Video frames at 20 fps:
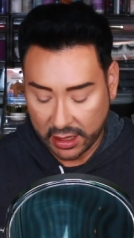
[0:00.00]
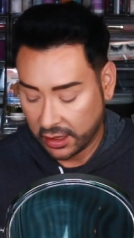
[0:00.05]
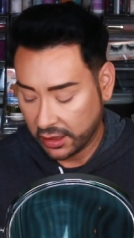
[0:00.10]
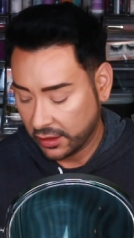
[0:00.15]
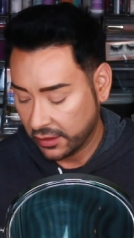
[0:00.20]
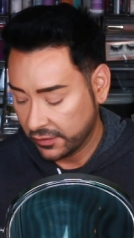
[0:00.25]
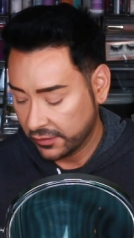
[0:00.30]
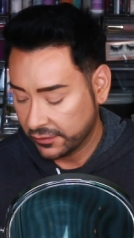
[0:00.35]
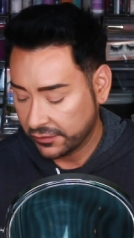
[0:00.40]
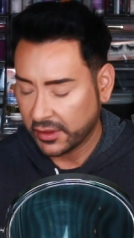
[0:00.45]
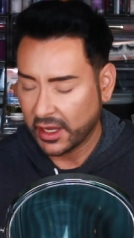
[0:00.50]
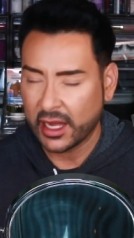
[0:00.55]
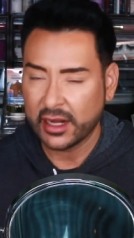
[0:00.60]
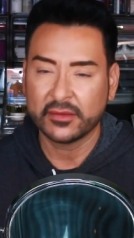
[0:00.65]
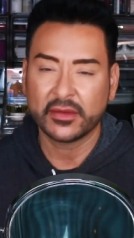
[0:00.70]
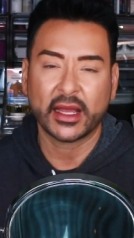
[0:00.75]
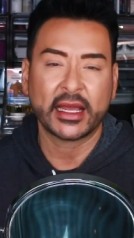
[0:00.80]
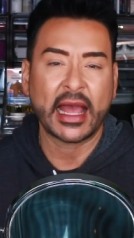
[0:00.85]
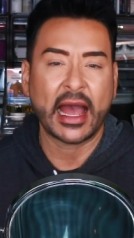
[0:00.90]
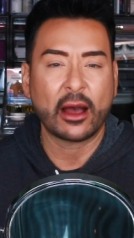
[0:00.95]
of kind
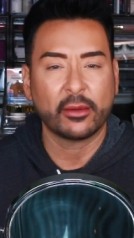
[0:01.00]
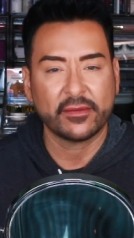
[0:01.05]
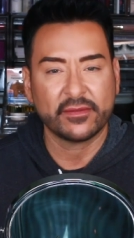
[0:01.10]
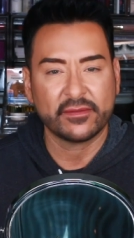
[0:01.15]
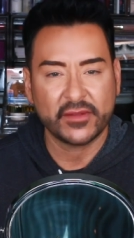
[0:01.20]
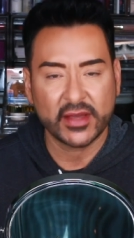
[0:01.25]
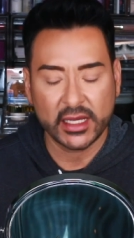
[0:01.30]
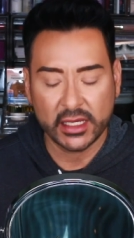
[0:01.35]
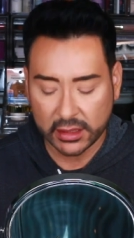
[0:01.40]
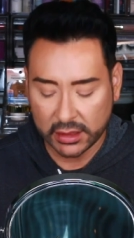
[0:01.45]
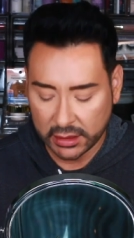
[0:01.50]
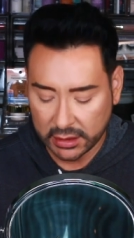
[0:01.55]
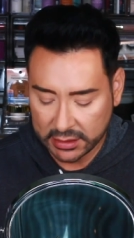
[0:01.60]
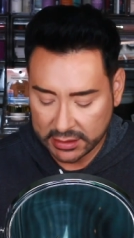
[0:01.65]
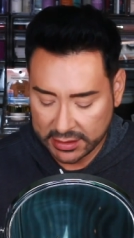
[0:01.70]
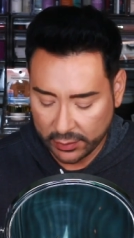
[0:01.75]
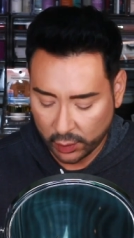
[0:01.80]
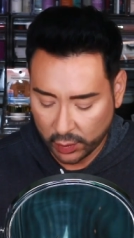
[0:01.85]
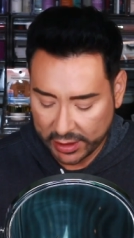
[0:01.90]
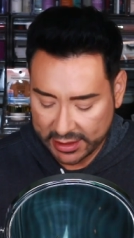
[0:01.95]
of like how it
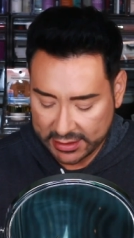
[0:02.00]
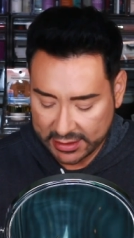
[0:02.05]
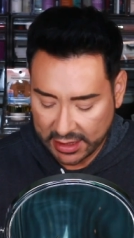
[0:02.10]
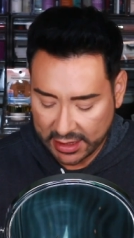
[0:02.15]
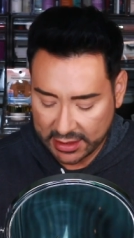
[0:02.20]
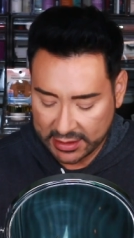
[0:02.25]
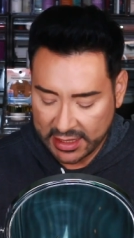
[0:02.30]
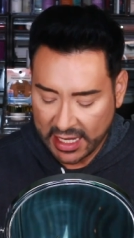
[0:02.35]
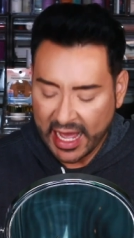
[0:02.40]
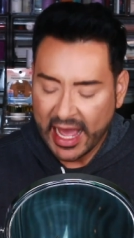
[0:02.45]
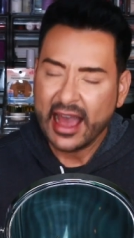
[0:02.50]
feels and what it does.